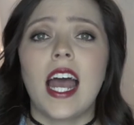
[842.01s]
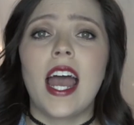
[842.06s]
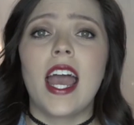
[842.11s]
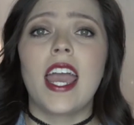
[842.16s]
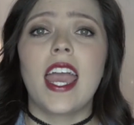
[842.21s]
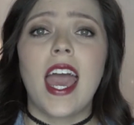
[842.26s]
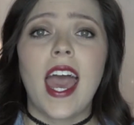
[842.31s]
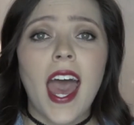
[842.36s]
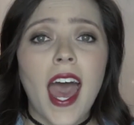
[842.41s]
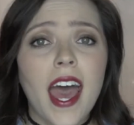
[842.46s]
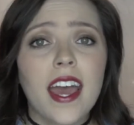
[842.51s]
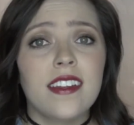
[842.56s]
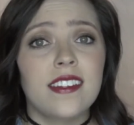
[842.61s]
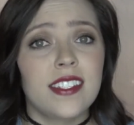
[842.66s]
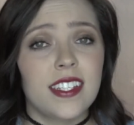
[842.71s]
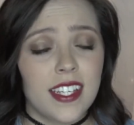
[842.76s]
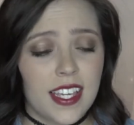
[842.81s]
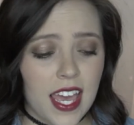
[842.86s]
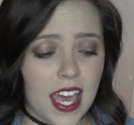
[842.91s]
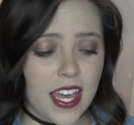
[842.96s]
I had
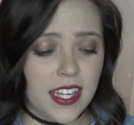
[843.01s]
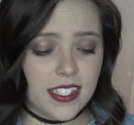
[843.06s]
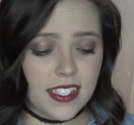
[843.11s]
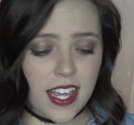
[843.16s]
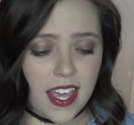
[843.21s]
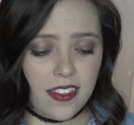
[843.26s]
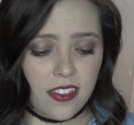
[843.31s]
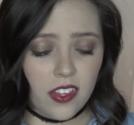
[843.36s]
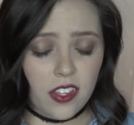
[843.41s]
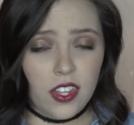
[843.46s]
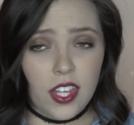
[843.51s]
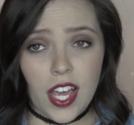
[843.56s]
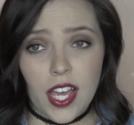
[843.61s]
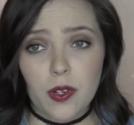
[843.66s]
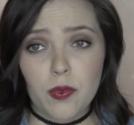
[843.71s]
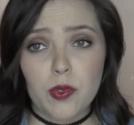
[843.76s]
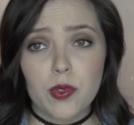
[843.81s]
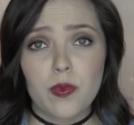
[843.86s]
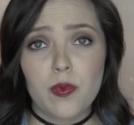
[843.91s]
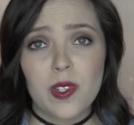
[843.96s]
to get, and the
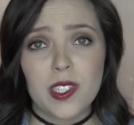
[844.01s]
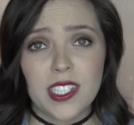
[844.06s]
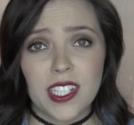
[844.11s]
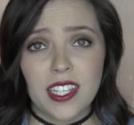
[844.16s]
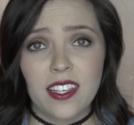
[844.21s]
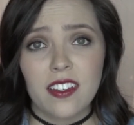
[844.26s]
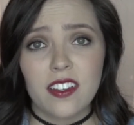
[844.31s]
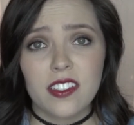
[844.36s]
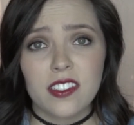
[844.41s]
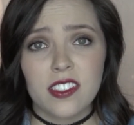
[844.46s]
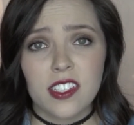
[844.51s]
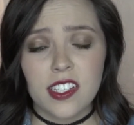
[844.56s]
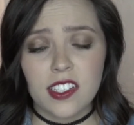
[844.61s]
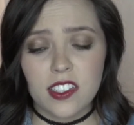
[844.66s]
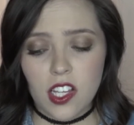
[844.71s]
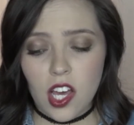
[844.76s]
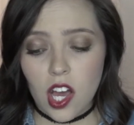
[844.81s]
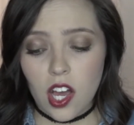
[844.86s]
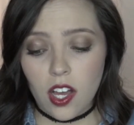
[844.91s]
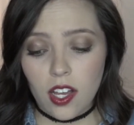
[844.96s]
line was ridiculously
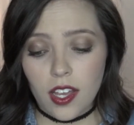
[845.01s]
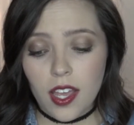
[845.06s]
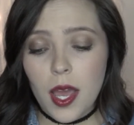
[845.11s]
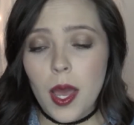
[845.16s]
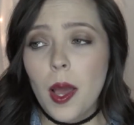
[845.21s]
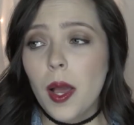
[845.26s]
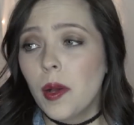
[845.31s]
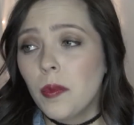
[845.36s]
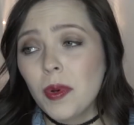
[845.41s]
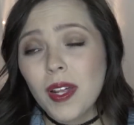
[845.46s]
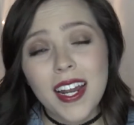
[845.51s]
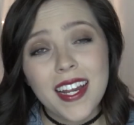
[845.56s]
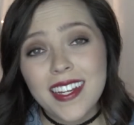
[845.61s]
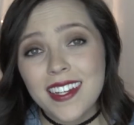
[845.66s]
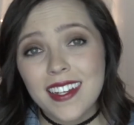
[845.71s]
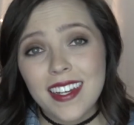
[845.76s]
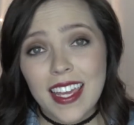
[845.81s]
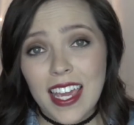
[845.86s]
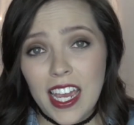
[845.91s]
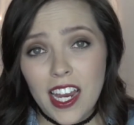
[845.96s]
long, but I
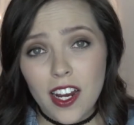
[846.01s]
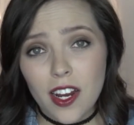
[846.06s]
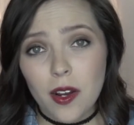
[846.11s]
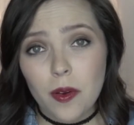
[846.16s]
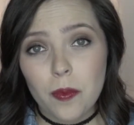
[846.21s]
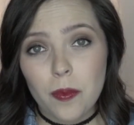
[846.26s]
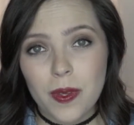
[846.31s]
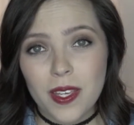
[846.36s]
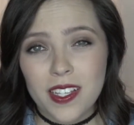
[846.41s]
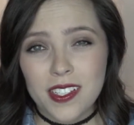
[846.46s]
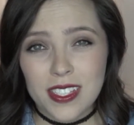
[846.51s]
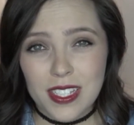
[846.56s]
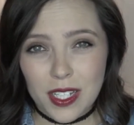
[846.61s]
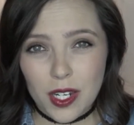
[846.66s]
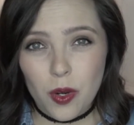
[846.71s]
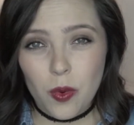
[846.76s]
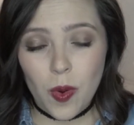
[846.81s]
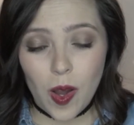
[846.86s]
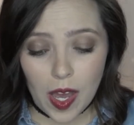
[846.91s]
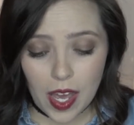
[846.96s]
didn't care because you
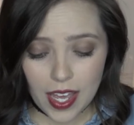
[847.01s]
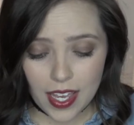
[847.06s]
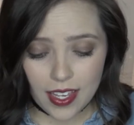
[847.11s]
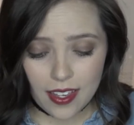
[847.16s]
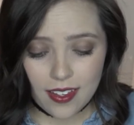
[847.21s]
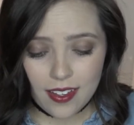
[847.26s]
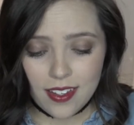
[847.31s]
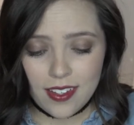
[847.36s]
know why?